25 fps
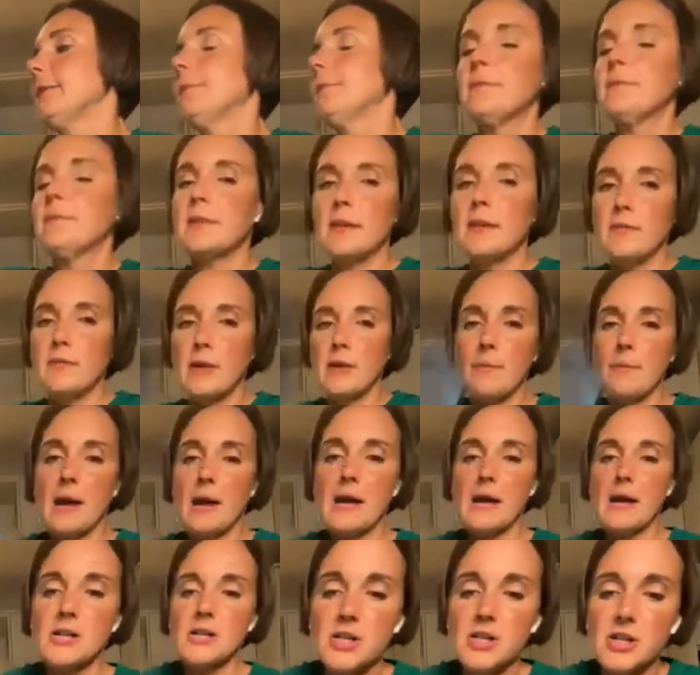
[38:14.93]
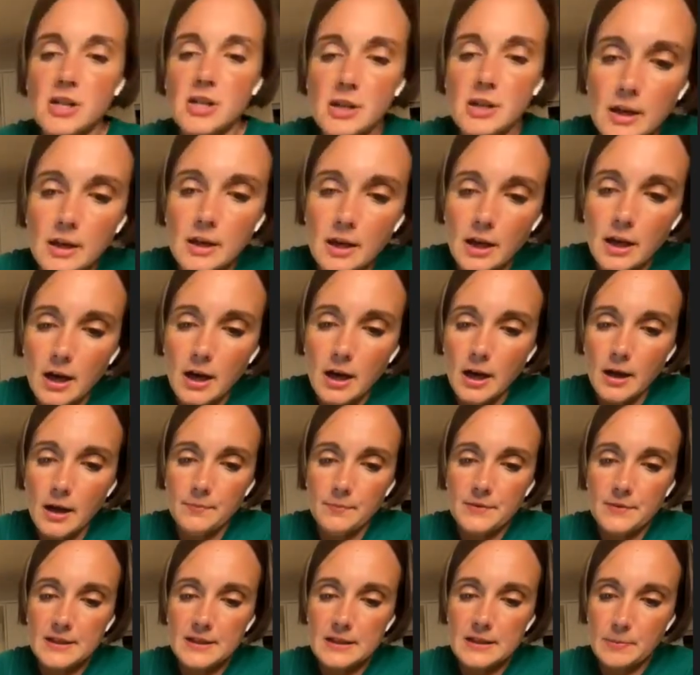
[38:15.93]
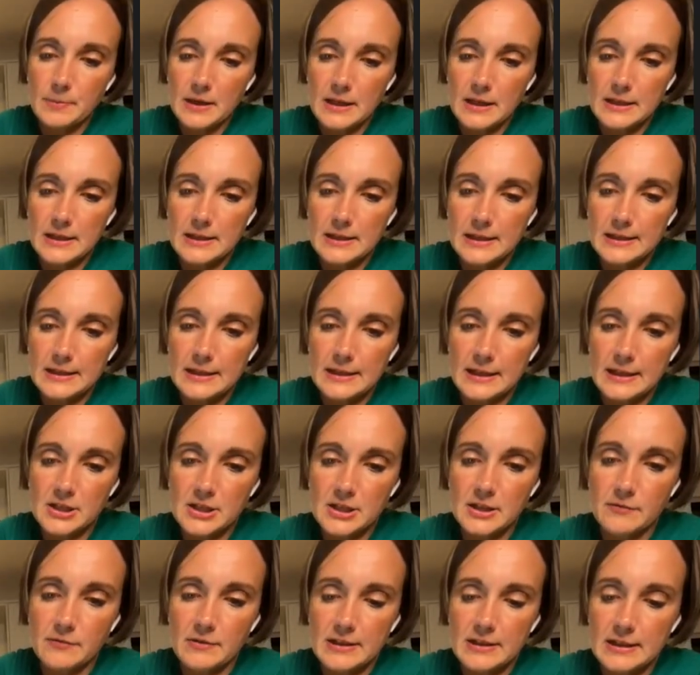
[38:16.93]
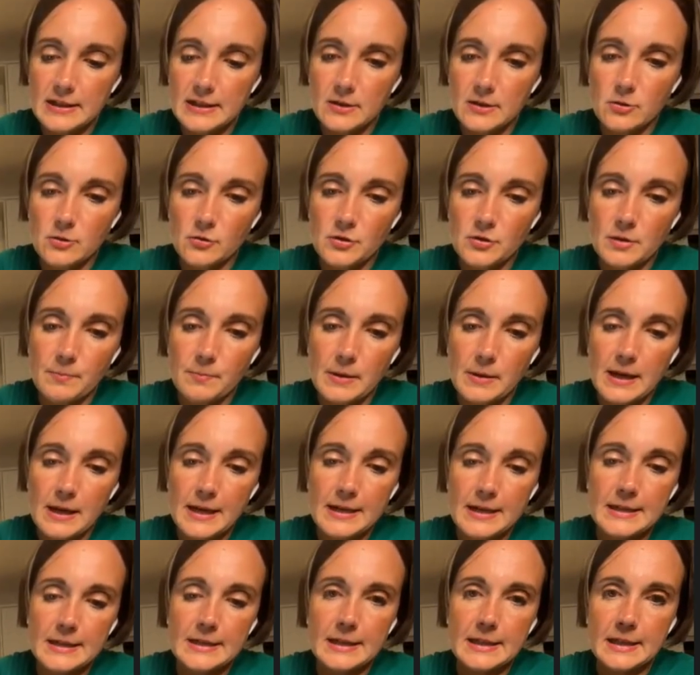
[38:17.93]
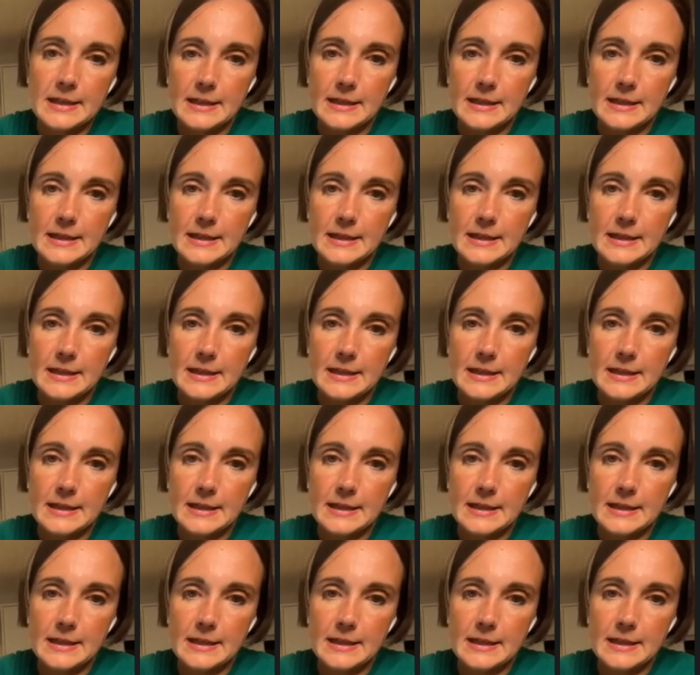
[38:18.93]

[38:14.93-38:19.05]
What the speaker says: There we go. Bash. The speed is actually written on the blade,